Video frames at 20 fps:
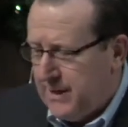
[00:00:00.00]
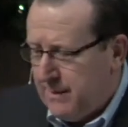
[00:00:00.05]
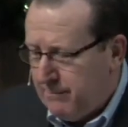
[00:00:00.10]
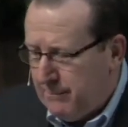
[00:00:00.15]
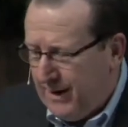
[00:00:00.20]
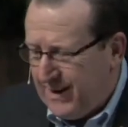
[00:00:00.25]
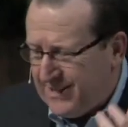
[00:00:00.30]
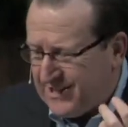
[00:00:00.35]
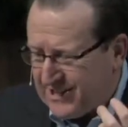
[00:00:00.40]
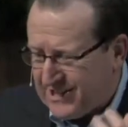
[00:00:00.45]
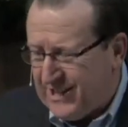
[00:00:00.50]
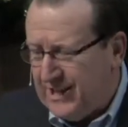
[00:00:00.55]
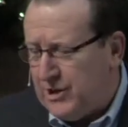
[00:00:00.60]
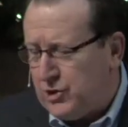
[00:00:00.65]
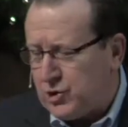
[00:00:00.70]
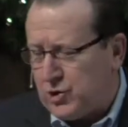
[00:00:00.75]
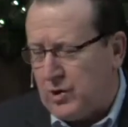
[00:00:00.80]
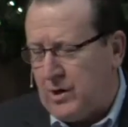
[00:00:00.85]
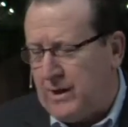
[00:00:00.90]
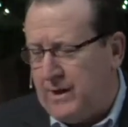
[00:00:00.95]
But
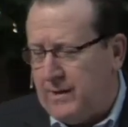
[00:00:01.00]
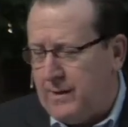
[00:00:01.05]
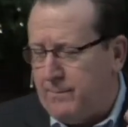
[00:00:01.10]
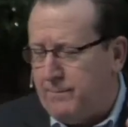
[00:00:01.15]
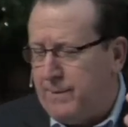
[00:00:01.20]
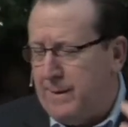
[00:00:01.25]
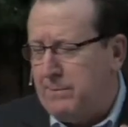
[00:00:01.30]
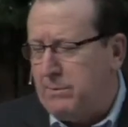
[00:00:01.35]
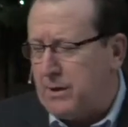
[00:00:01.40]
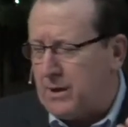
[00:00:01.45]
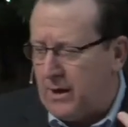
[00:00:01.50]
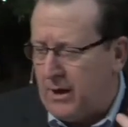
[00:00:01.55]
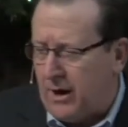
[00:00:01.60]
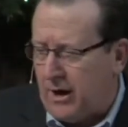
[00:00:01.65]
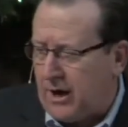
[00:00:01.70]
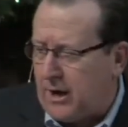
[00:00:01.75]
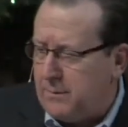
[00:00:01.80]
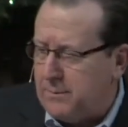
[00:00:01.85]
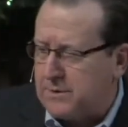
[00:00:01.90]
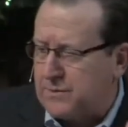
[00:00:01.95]
essentially, the biblical
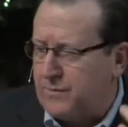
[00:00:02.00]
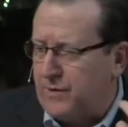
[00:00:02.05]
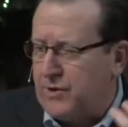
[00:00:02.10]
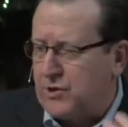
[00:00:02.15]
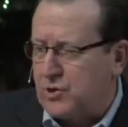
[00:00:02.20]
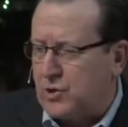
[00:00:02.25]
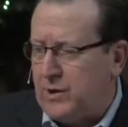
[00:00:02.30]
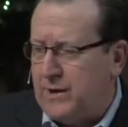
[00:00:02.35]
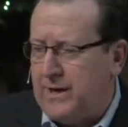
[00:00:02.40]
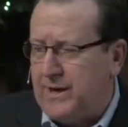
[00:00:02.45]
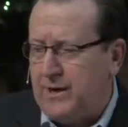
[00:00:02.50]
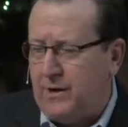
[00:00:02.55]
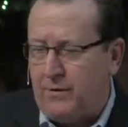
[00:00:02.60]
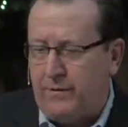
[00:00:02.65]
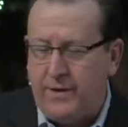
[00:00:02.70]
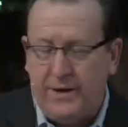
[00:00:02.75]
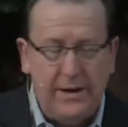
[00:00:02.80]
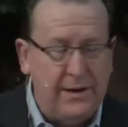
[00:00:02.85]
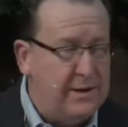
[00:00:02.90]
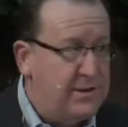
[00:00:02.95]
arguments for the Trinity are
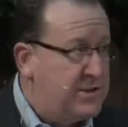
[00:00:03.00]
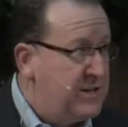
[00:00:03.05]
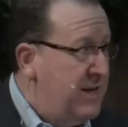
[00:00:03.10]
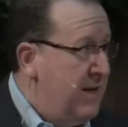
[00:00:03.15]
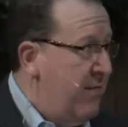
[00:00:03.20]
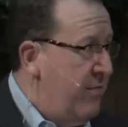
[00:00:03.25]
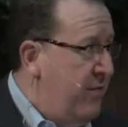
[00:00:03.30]
these